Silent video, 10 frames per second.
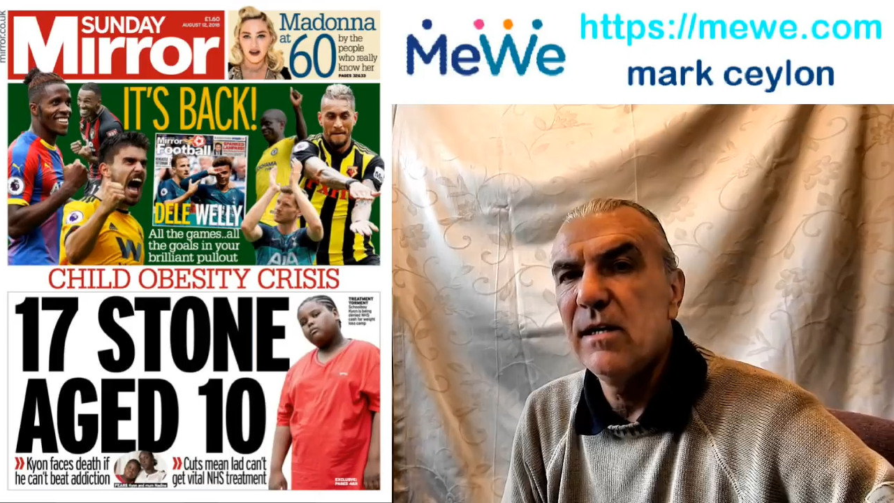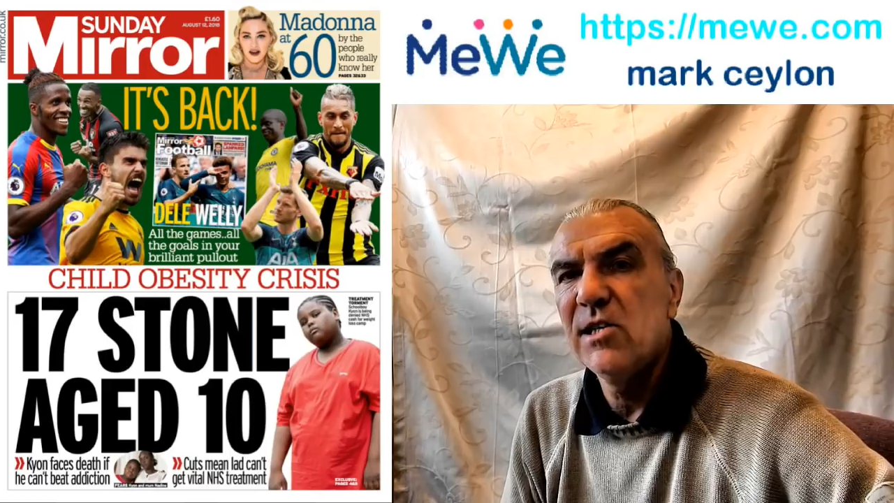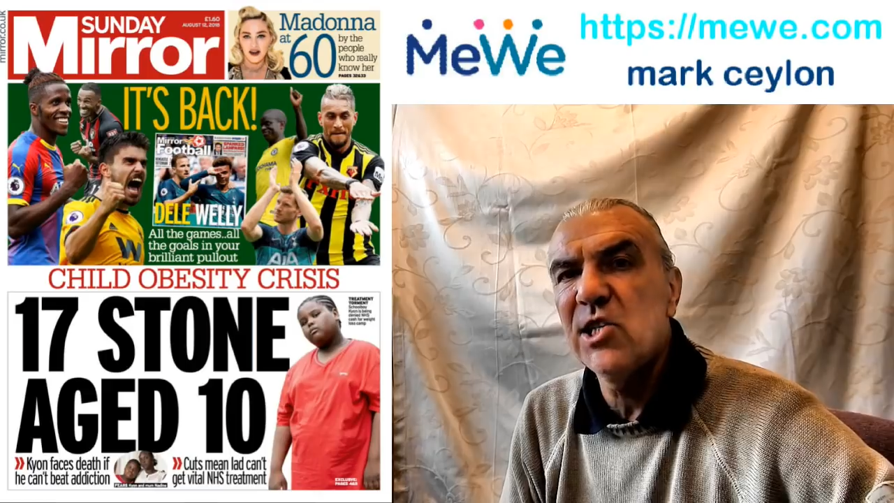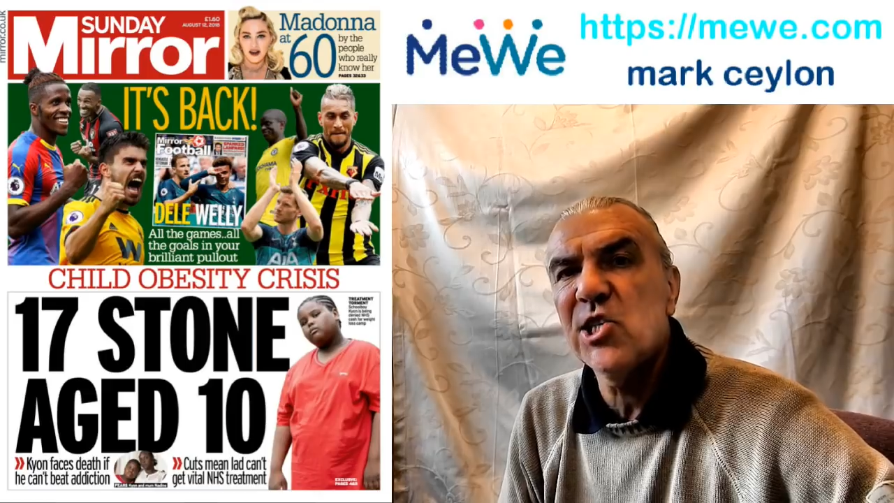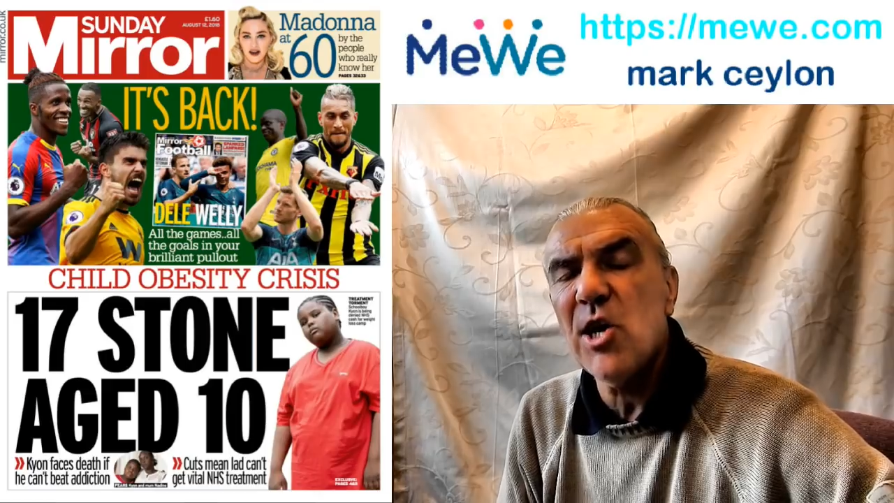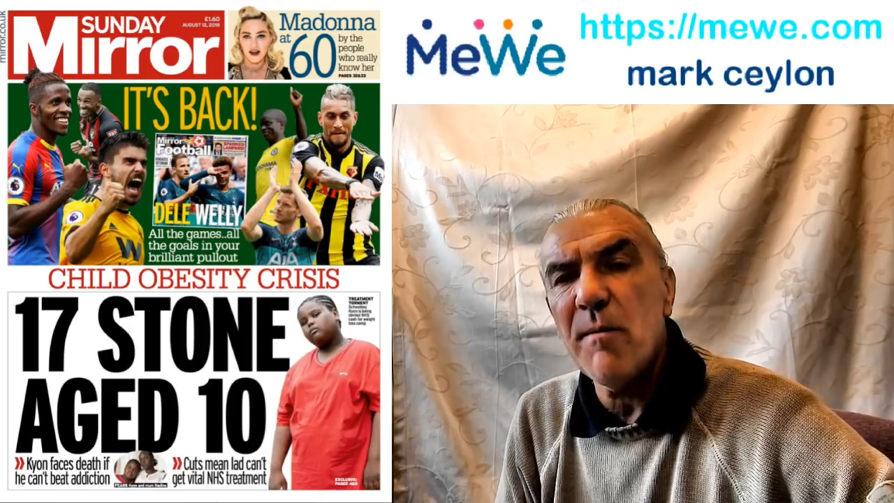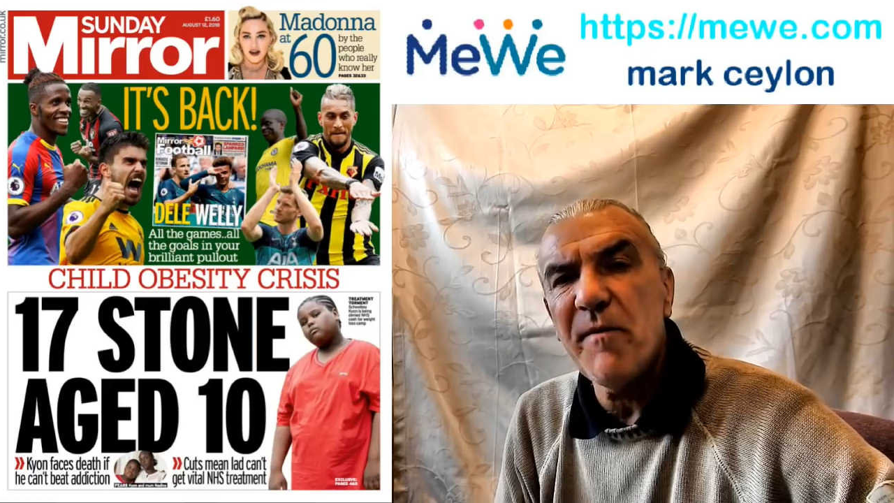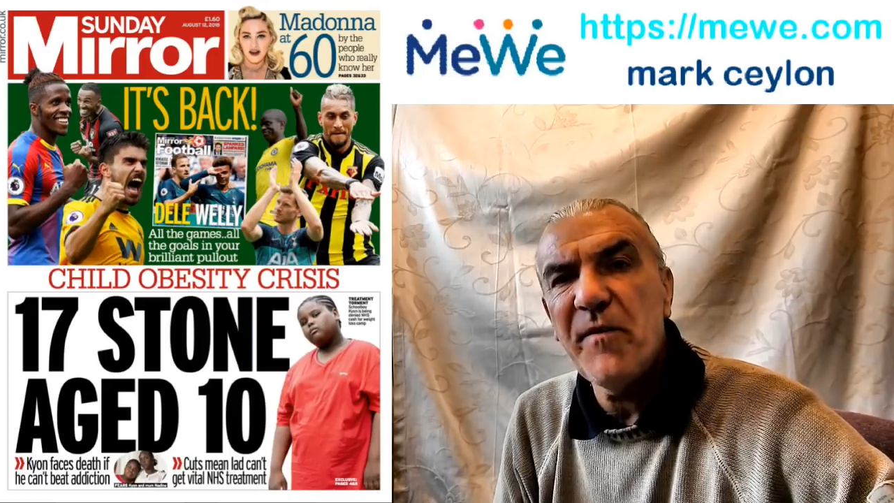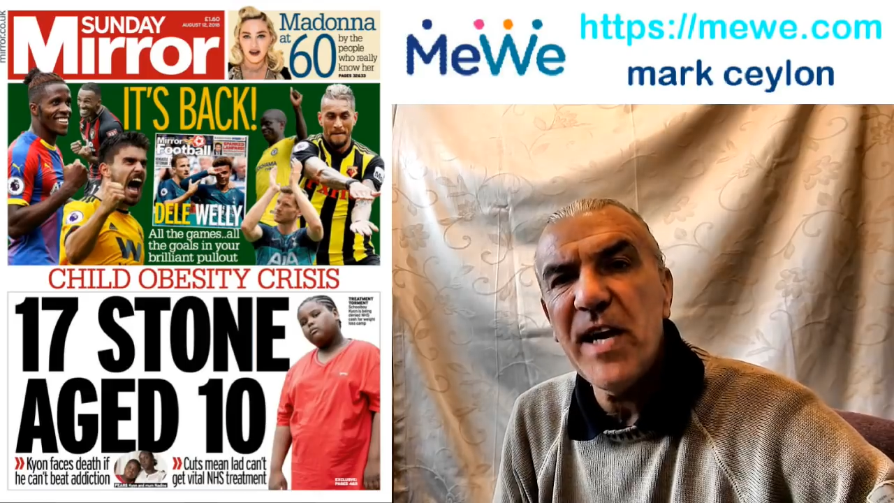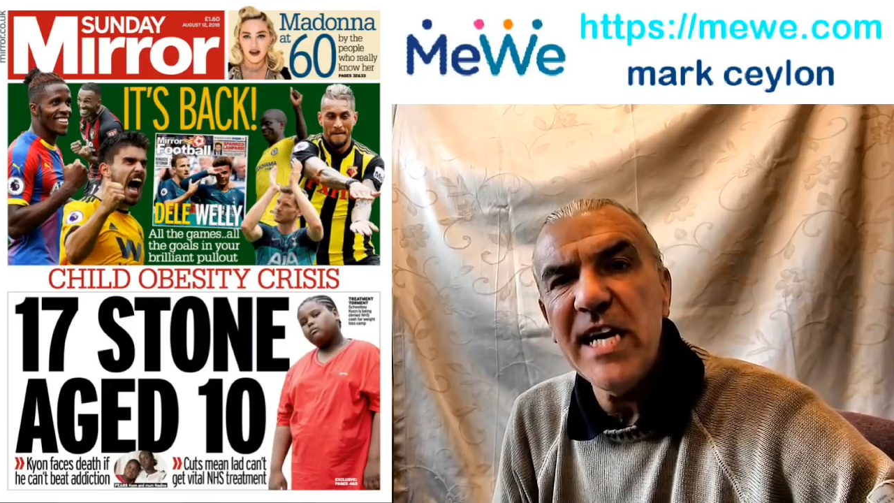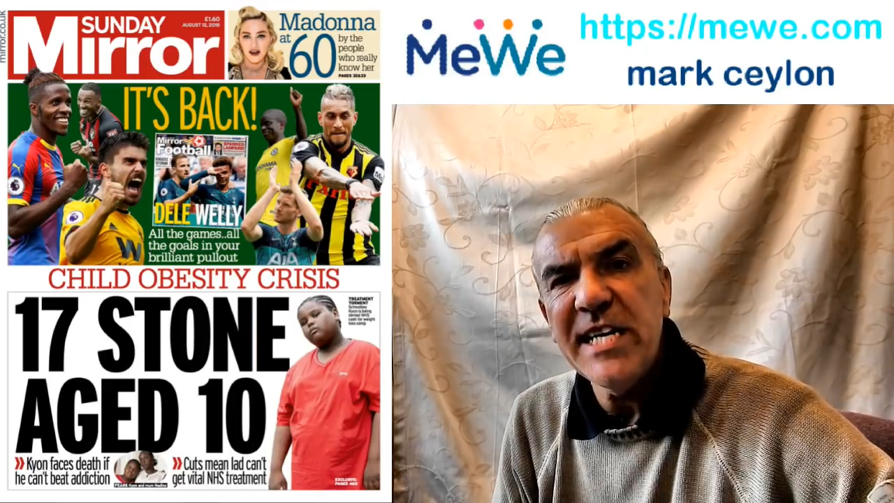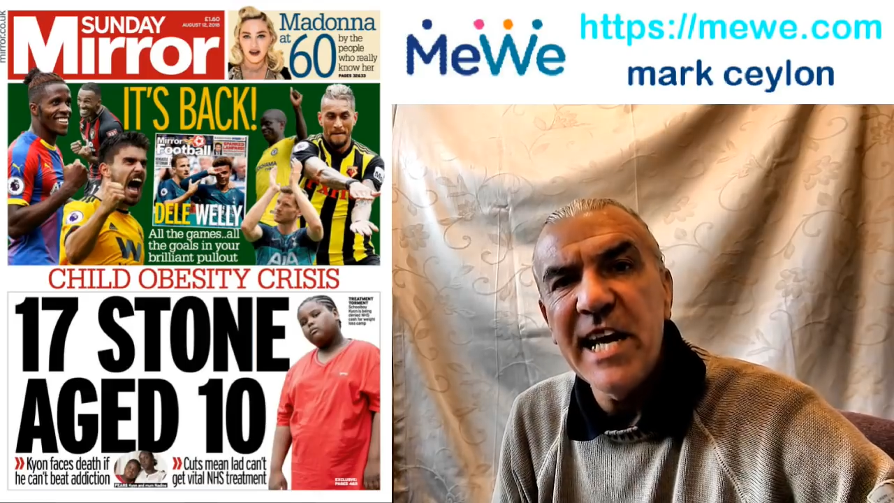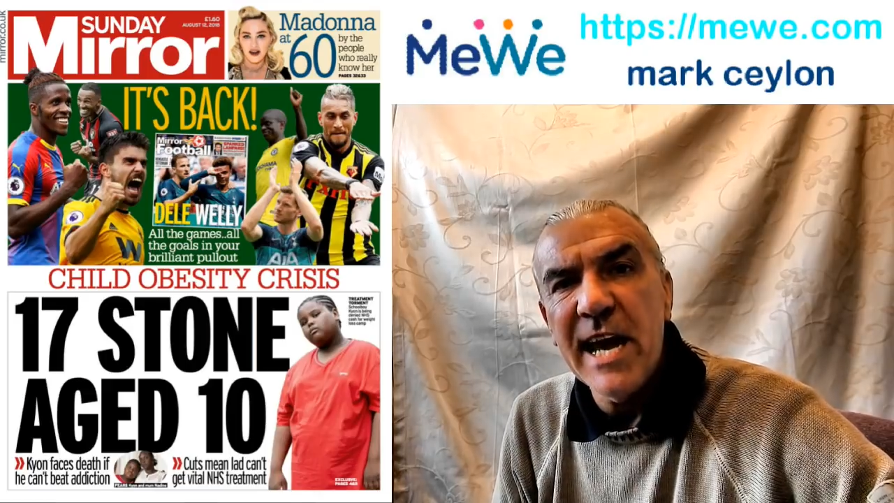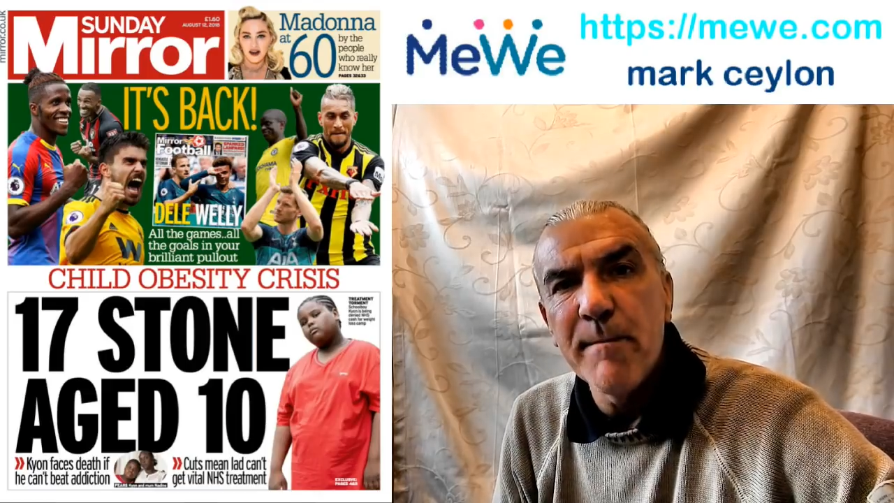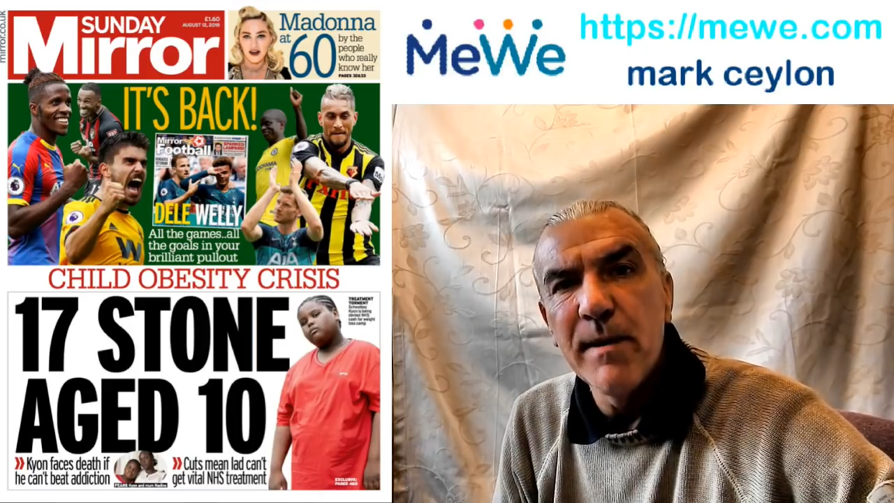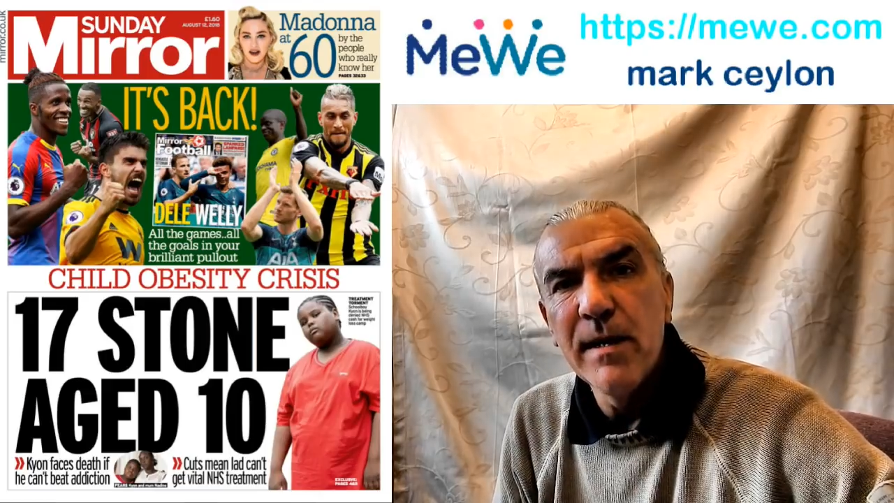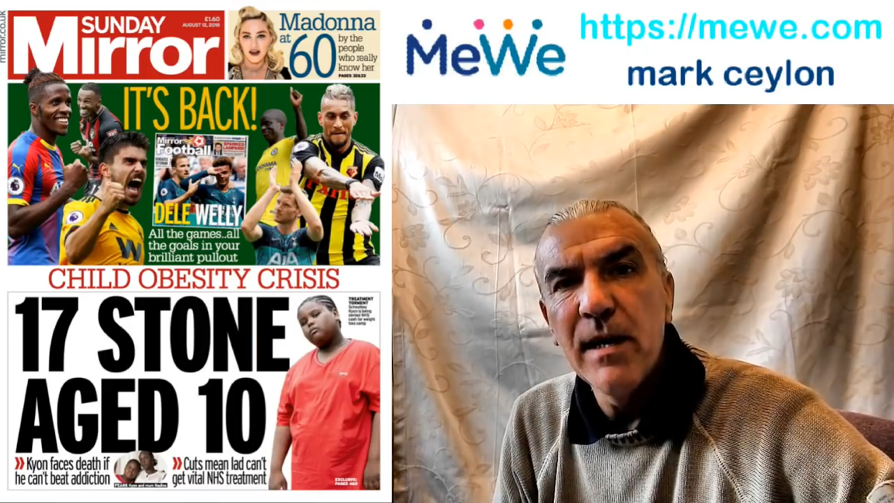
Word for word: Stop feeding him!